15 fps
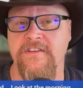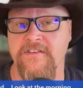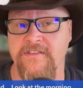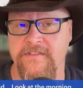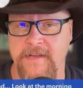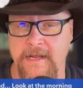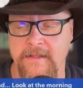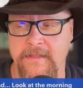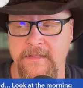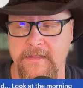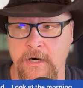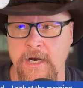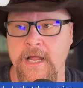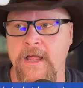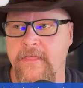and stay
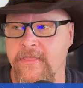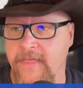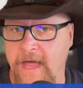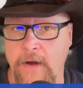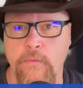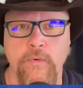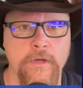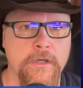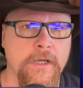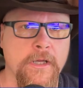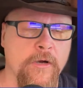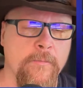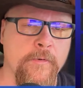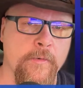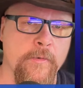there, that will
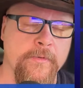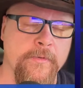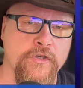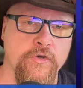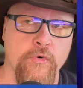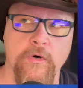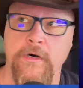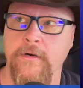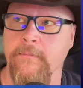help open the door to